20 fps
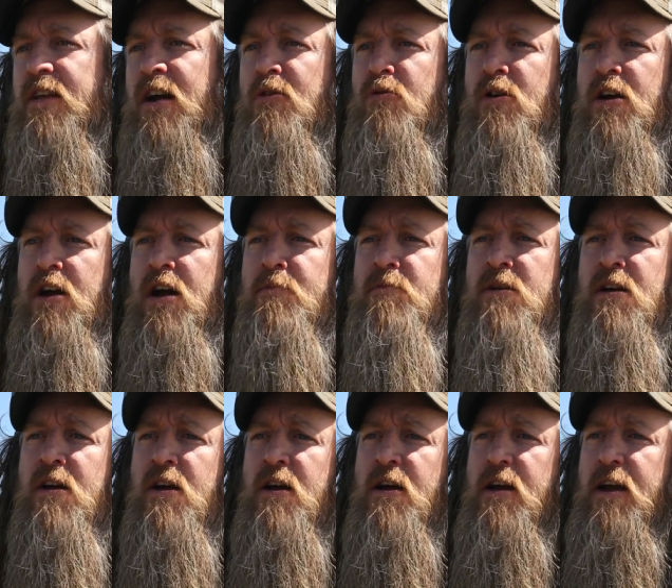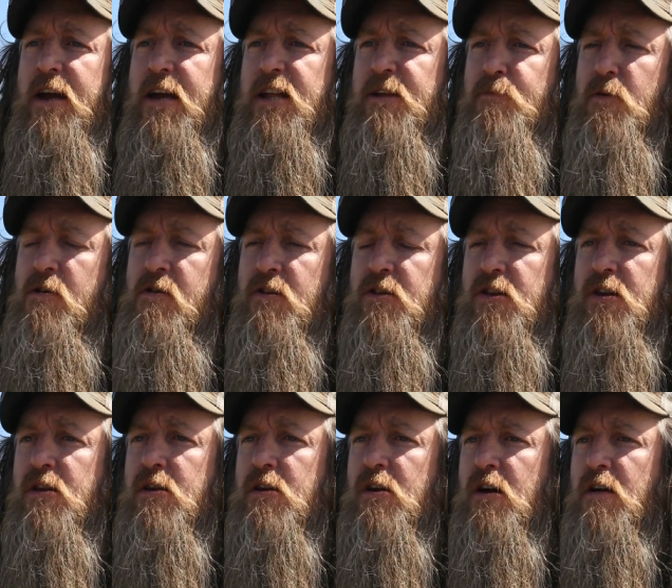That way I'm
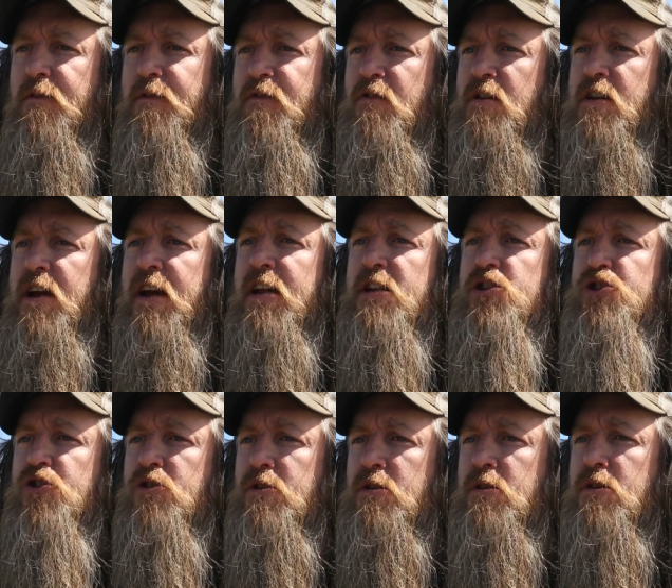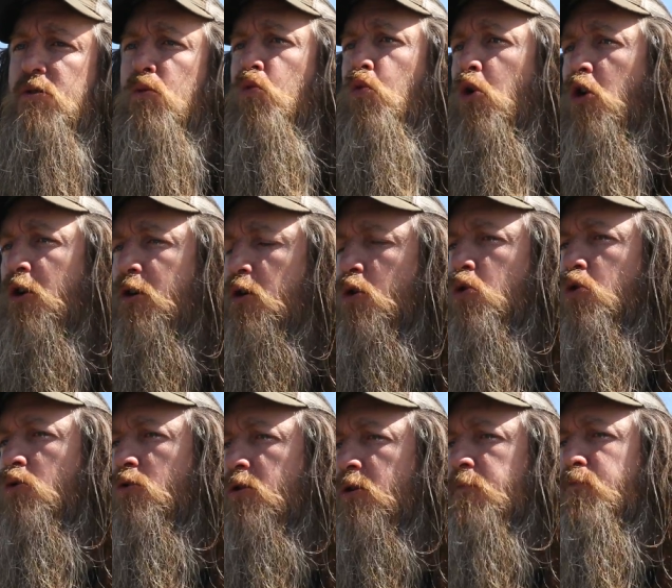experiencing uh, front engined water
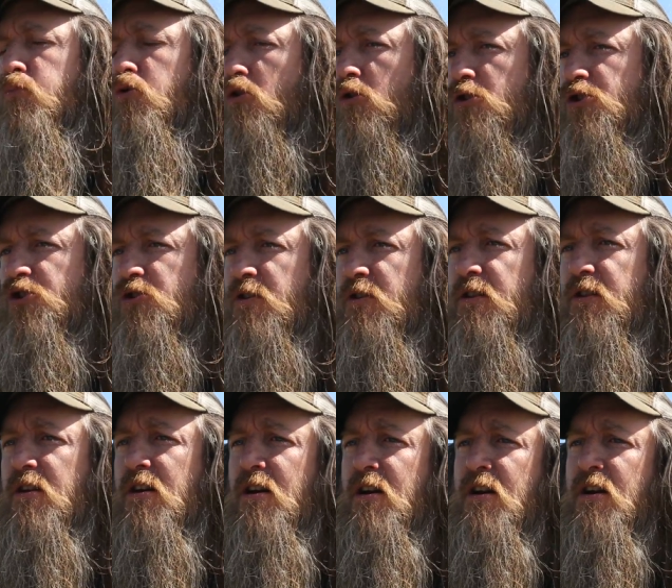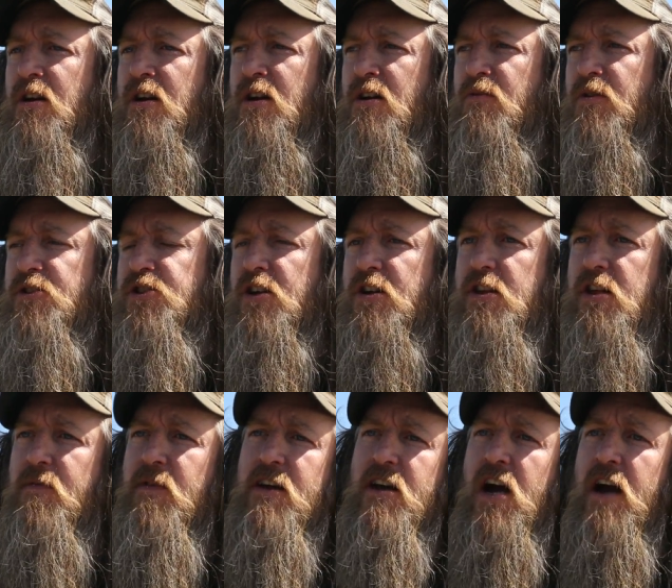cooled Porsches, which is
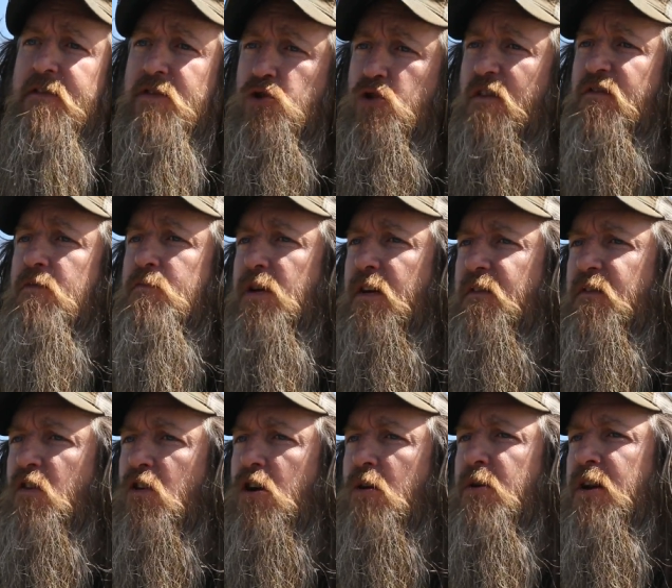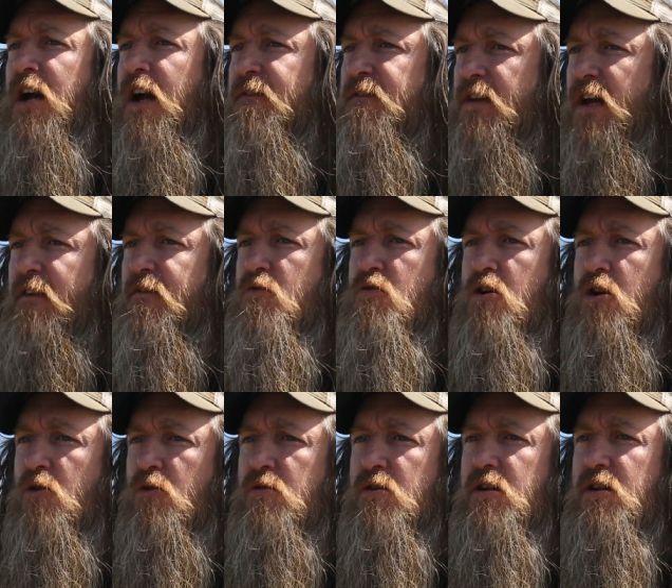something I've driven before but I've never
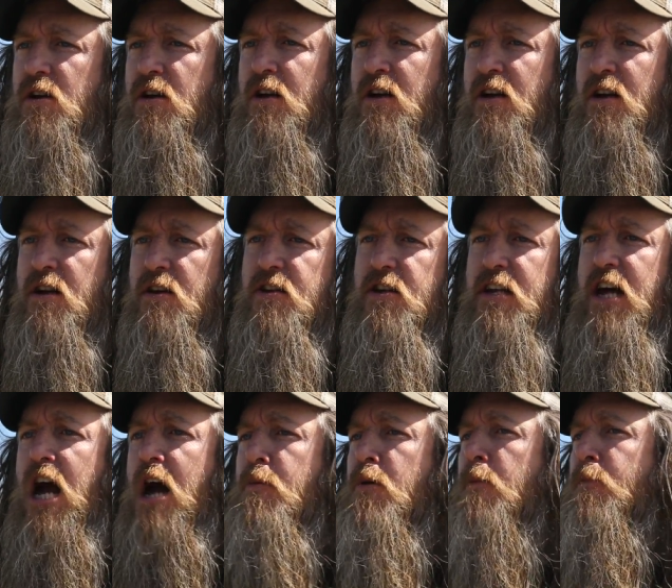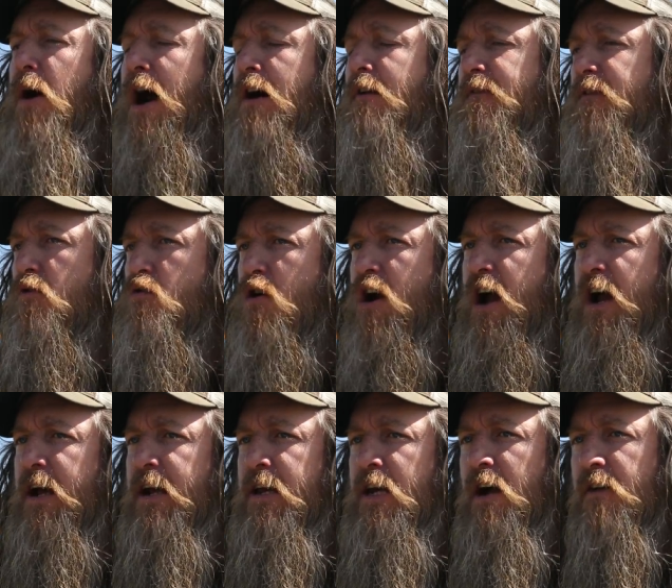owned. So now I'm about
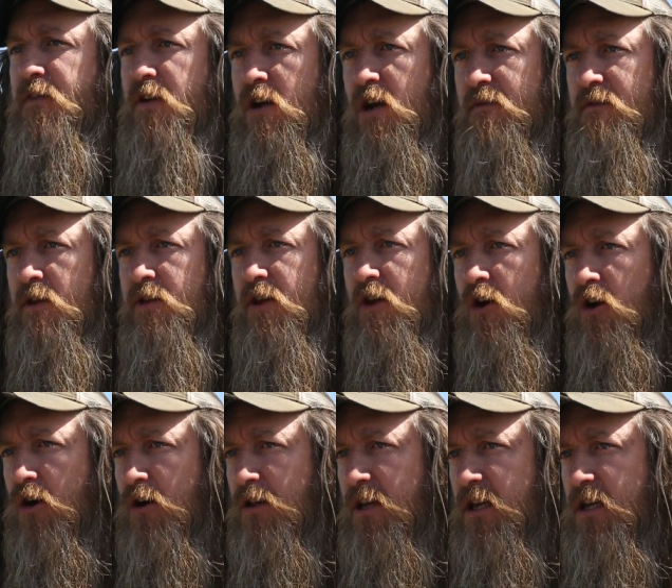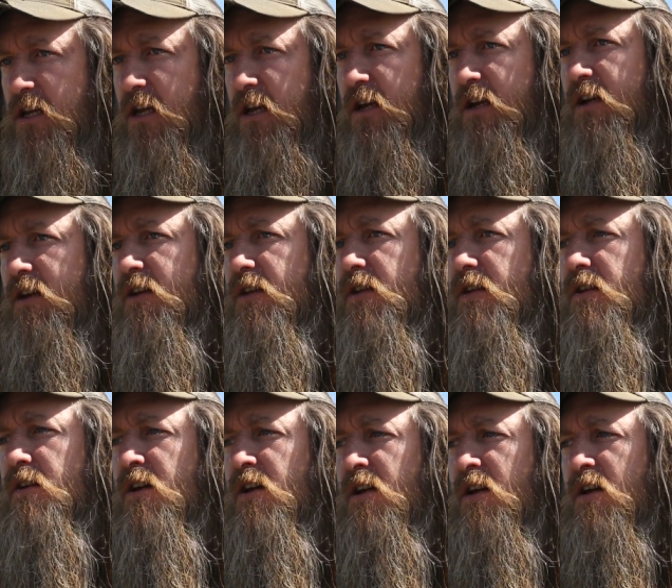variety. I've covered the early years.